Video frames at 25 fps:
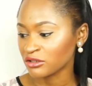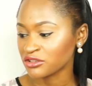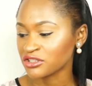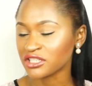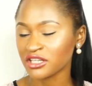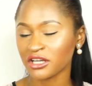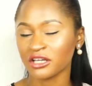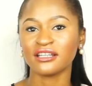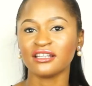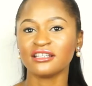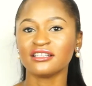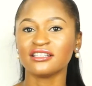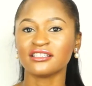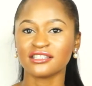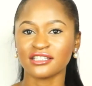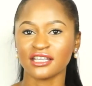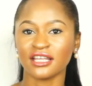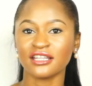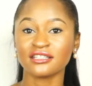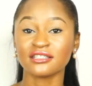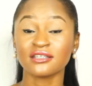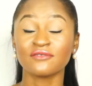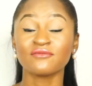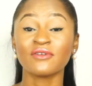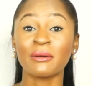Done in the
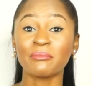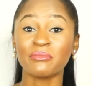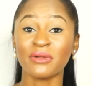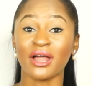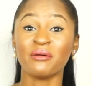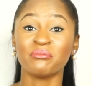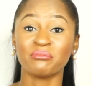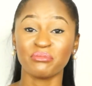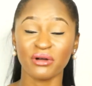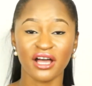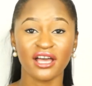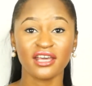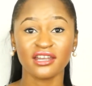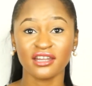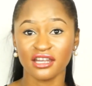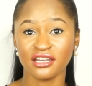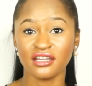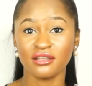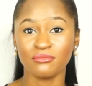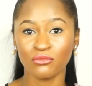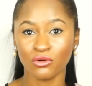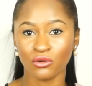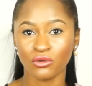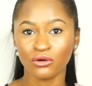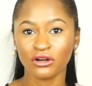sense of I'm not buying
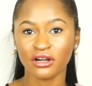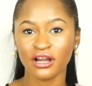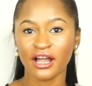anymore.